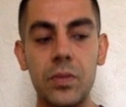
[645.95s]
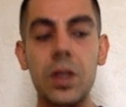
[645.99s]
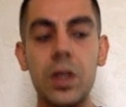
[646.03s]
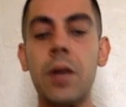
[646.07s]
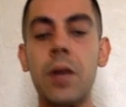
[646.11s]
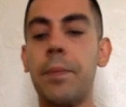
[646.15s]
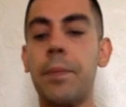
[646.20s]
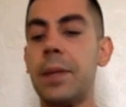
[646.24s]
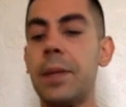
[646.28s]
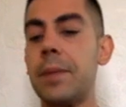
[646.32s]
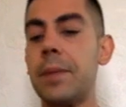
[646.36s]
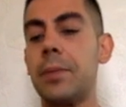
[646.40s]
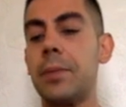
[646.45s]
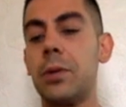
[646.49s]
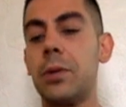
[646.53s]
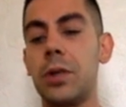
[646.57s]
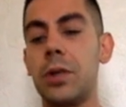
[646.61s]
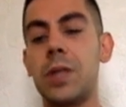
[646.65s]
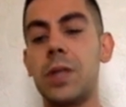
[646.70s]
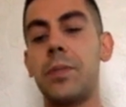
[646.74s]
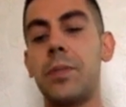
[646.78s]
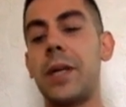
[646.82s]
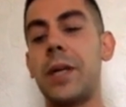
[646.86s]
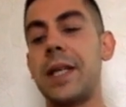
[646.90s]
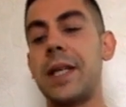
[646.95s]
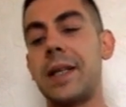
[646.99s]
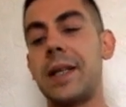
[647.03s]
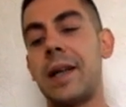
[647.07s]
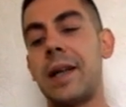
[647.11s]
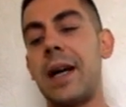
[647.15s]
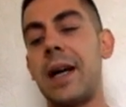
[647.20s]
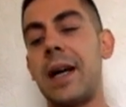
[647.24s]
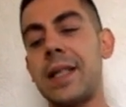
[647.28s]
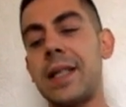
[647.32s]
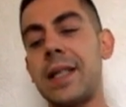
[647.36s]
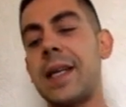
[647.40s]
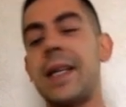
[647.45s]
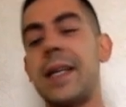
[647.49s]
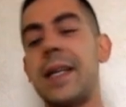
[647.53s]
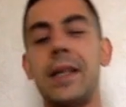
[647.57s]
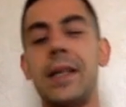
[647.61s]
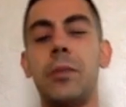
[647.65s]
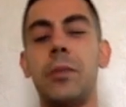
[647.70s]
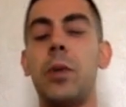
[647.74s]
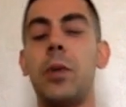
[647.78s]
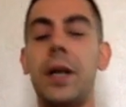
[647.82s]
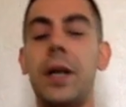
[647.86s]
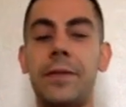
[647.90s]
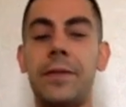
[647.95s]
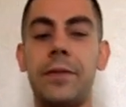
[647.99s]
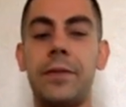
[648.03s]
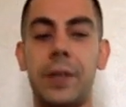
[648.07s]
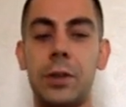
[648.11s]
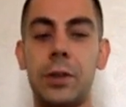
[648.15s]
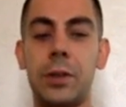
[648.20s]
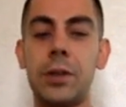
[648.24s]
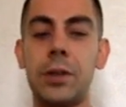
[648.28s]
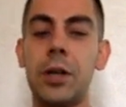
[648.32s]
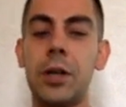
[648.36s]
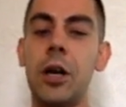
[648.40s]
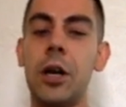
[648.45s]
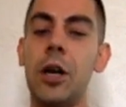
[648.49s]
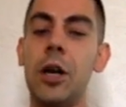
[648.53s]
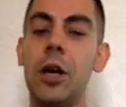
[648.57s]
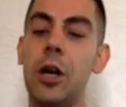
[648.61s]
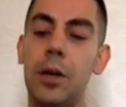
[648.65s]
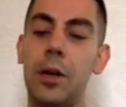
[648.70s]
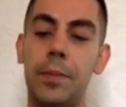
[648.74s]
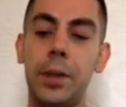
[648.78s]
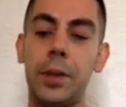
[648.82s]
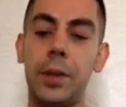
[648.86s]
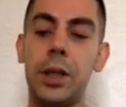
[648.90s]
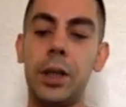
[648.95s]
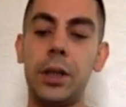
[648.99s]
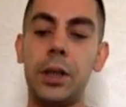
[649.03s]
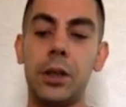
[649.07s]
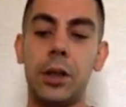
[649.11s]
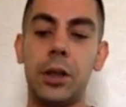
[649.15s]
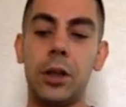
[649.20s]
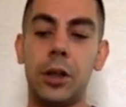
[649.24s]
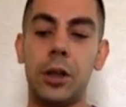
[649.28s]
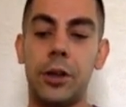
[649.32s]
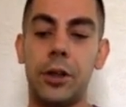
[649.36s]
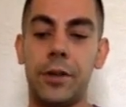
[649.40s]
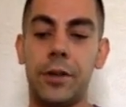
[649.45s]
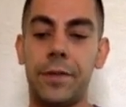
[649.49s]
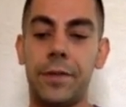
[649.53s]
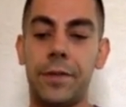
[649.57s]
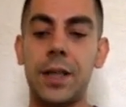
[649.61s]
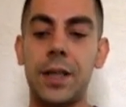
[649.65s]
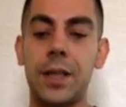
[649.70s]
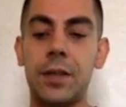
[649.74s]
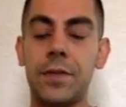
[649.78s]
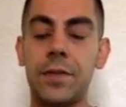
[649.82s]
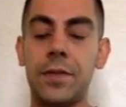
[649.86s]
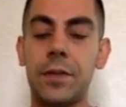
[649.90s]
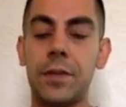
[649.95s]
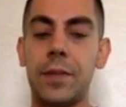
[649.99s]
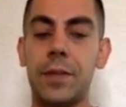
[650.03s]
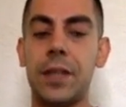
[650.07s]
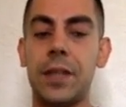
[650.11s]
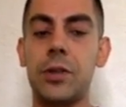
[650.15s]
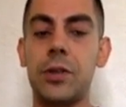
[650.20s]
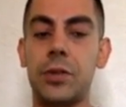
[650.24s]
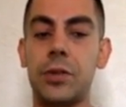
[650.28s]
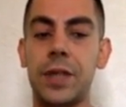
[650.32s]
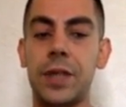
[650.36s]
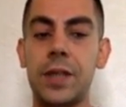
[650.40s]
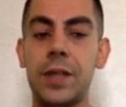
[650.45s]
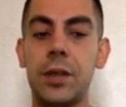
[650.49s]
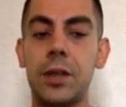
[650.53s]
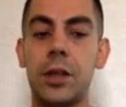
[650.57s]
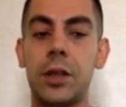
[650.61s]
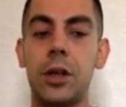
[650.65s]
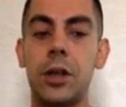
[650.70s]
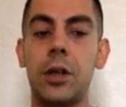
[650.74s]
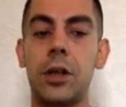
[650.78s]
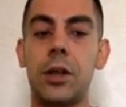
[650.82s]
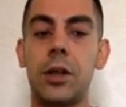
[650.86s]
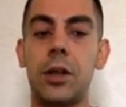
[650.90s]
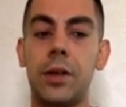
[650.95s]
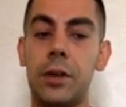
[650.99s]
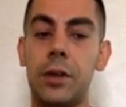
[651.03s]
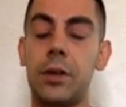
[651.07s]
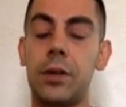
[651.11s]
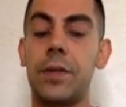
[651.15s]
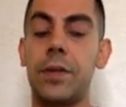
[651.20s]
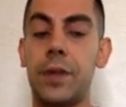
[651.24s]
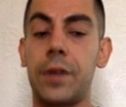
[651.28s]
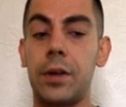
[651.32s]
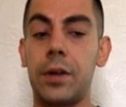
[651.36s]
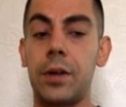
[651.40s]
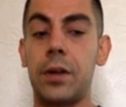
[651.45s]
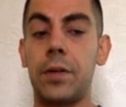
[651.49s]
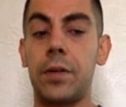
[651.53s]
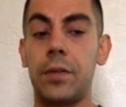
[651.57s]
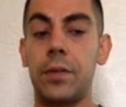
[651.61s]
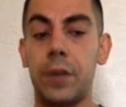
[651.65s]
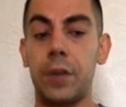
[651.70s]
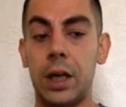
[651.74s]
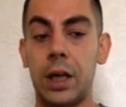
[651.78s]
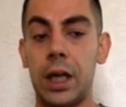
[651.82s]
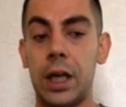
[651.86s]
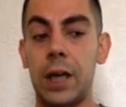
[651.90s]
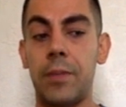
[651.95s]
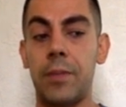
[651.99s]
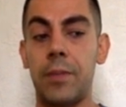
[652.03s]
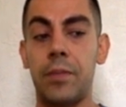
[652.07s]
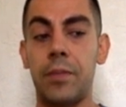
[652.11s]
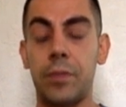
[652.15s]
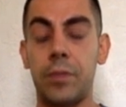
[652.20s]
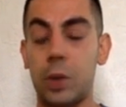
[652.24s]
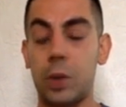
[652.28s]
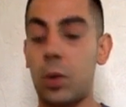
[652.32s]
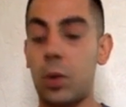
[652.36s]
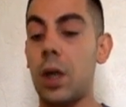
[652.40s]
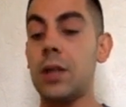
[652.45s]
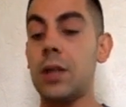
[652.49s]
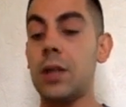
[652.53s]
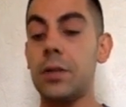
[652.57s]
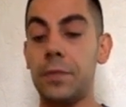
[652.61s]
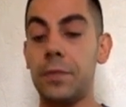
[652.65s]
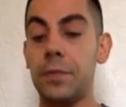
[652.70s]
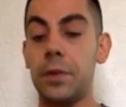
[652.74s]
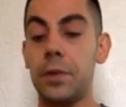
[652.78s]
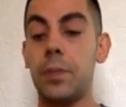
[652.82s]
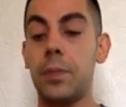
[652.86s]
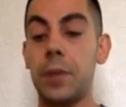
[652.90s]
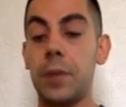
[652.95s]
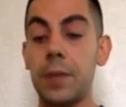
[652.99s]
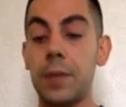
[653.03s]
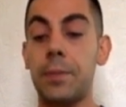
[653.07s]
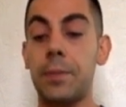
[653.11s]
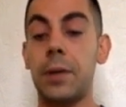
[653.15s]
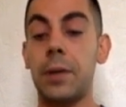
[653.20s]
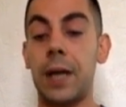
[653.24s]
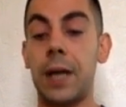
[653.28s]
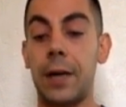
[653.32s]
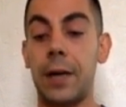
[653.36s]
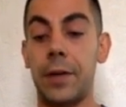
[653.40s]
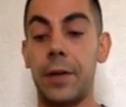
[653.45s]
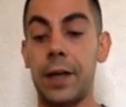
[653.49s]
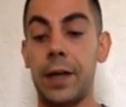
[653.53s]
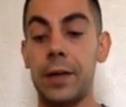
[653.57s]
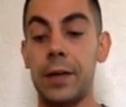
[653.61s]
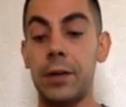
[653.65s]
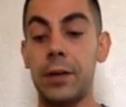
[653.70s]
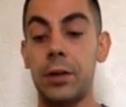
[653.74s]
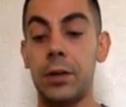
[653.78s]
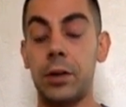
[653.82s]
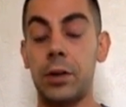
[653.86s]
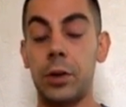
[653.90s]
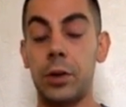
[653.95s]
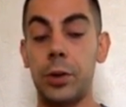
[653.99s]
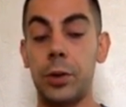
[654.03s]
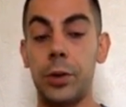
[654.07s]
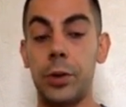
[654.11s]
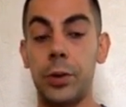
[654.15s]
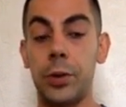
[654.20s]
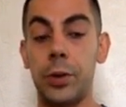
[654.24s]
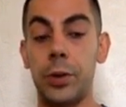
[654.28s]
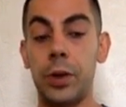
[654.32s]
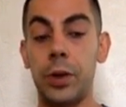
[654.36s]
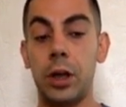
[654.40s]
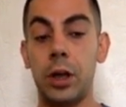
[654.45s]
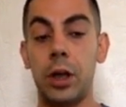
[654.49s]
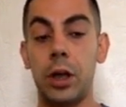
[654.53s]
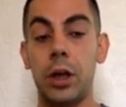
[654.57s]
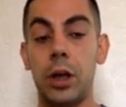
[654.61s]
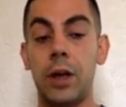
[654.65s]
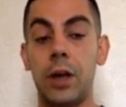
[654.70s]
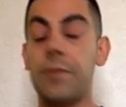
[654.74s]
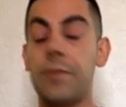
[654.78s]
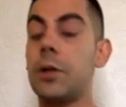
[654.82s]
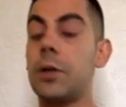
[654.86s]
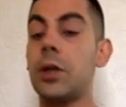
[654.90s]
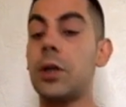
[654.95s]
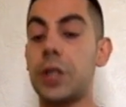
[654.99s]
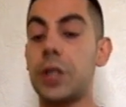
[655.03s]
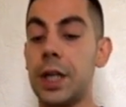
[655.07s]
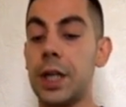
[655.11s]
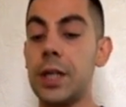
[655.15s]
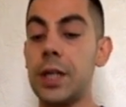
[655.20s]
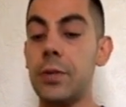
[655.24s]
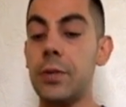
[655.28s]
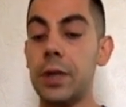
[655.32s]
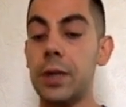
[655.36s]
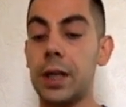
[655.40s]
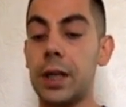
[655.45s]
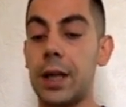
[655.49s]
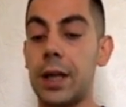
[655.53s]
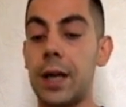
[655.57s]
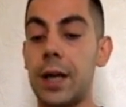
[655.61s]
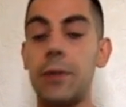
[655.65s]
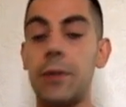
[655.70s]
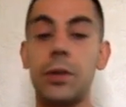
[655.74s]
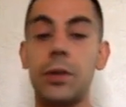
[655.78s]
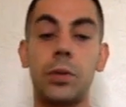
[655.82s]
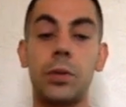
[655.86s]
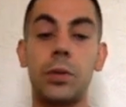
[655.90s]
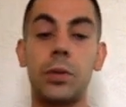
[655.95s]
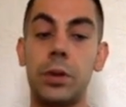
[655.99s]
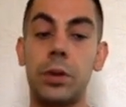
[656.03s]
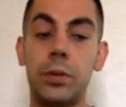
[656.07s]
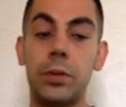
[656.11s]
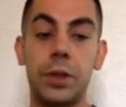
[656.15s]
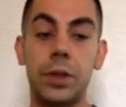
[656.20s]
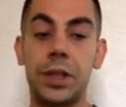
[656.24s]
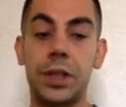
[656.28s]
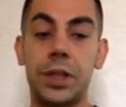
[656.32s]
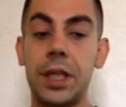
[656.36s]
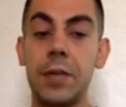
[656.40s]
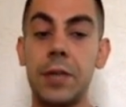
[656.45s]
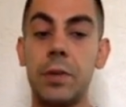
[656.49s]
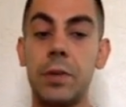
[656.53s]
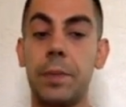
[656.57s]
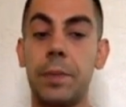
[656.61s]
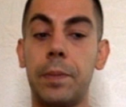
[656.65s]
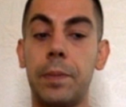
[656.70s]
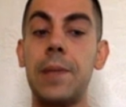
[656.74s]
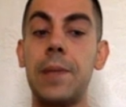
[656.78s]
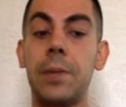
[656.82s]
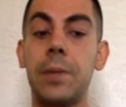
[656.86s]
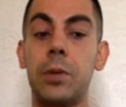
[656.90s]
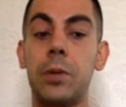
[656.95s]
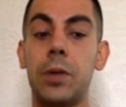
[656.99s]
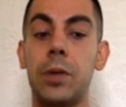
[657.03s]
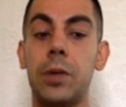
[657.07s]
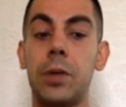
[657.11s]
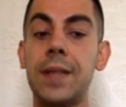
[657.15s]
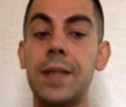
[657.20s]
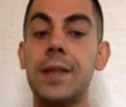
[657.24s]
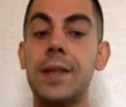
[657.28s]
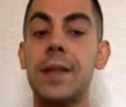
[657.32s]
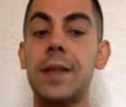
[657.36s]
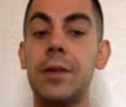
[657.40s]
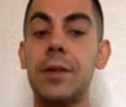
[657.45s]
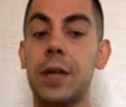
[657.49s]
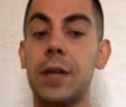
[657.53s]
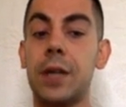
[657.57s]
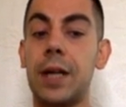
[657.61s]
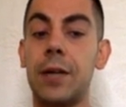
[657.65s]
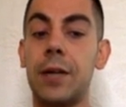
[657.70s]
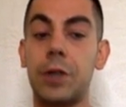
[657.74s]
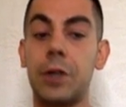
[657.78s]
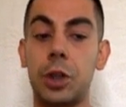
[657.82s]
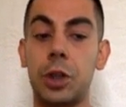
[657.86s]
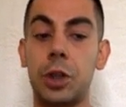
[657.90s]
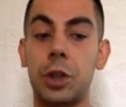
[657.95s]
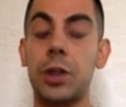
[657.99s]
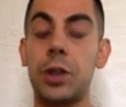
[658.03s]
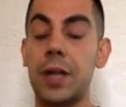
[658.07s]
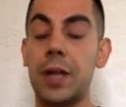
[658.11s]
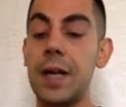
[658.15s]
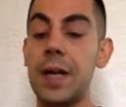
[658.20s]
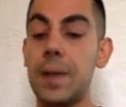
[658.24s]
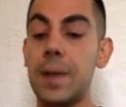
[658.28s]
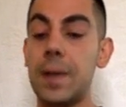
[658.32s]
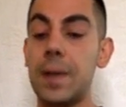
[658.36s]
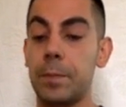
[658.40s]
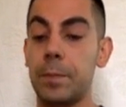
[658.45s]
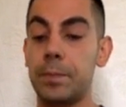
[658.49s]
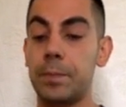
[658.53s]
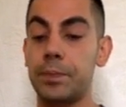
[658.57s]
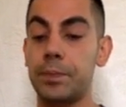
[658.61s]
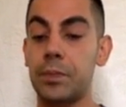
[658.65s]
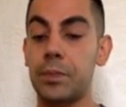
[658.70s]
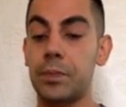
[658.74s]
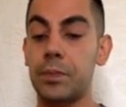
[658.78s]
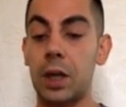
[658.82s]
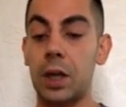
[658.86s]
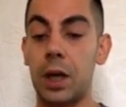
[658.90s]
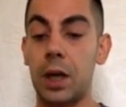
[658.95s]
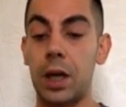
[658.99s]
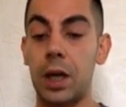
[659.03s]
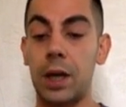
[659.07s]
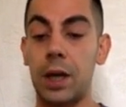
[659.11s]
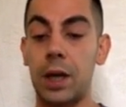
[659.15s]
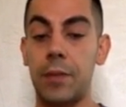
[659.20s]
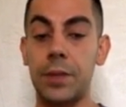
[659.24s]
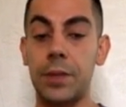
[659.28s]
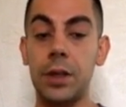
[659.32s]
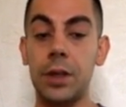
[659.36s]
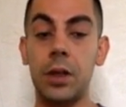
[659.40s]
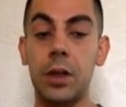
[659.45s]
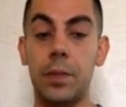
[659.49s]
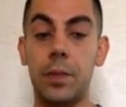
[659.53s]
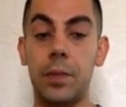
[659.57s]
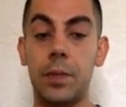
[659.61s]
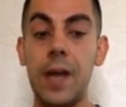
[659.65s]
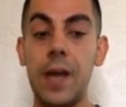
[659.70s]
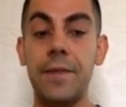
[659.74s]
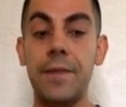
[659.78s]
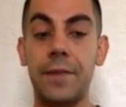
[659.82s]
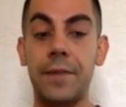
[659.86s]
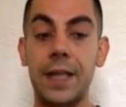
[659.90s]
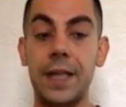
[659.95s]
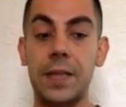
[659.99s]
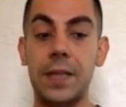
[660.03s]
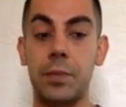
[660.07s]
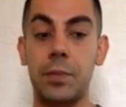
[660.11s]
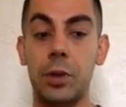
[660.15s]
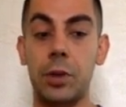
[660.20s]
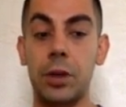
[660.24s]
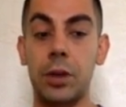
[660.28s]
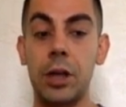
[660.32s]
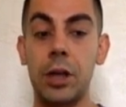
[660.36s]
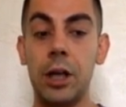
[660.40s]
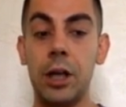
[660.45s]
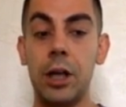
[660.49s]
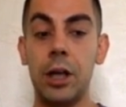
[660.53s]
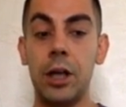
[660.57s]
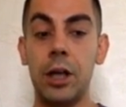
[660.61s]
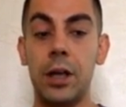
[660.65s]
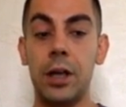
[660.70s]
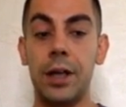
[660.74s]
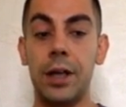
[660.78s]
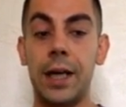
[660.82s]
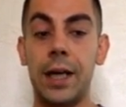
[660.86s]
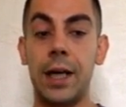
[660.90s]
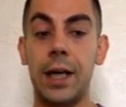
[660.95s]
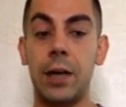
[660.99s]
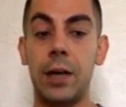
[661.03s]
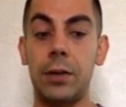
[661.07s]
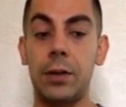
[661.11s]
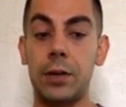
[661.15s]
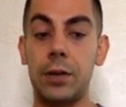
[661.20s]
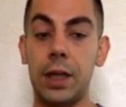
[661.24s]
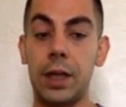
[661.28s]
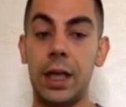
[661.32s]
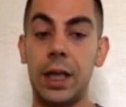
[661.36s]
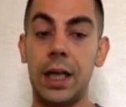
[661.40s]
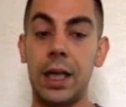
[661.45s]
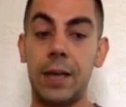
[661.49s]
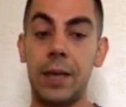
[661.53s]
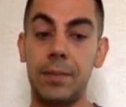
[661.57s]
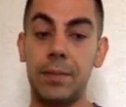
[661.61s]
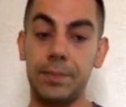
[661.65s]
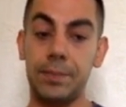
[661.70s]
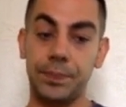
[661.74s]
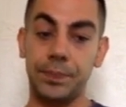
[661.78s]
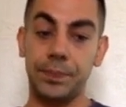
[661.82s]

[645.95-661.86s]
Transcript: people who are spreading lies, hate, and whatever else. But the fact of the matter is, there are quite a few people out there who have got genuine accounts who are genuine people who are getting their accounts shut down, by Facebook. Now,